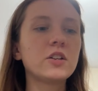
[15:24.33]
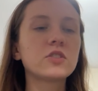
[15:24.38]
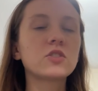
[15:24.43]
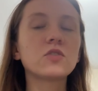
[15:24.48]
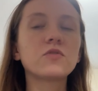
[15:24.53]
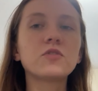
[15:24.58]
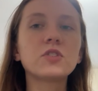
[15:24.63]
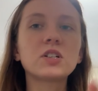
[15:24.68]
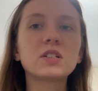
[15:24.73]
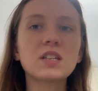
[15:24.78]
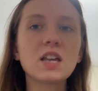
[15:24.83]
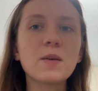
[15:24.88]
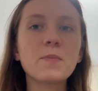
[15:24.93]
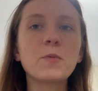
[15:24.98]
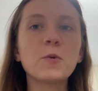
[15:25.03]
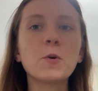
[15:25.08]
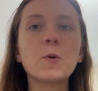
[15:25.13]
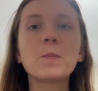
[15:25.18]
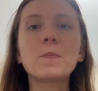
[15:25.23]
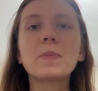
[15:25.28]
So for
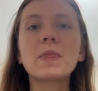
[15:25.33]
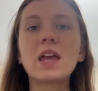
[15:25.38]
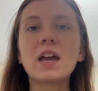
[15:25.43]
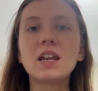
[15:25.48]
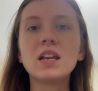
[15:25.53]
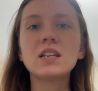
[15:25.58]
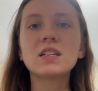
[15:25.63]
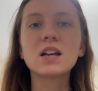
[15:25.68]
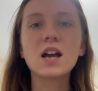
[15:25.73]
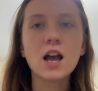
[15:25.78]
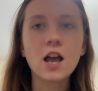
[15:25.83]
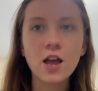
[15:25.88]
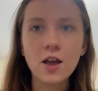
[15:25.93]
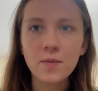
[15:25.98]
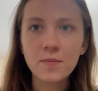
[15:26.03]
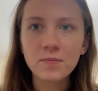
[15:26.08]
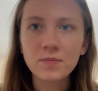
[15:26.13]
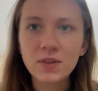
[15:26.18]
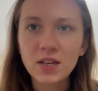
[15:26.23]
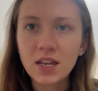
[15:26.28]
example,
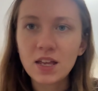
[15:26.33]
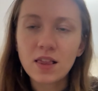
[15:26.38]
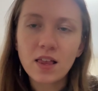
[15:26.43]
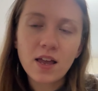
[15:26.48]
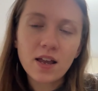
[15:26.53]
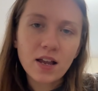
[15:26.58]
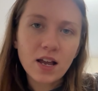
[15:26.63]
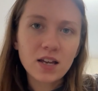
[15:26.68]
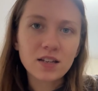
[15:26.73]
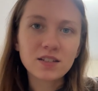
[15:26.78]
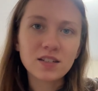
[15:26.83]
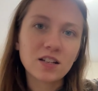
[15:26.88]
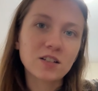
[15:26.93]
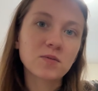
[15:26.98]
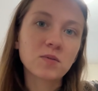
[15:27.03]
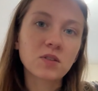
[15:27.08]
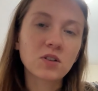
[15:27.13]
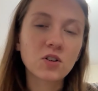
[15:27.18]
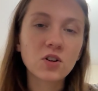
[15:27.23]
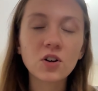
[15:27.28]
anytime he like has
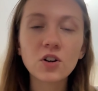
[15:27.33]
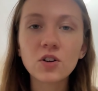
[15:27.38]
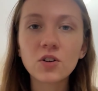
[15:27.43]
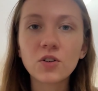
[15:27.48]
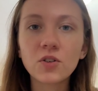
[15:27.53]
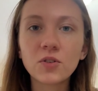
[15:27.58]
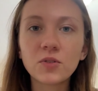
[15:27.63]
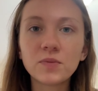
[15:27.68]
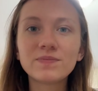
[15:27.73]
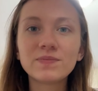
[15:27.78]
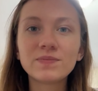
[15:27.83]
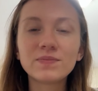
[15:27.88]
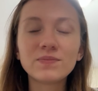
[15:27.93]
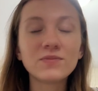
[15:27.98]
sex with a girl,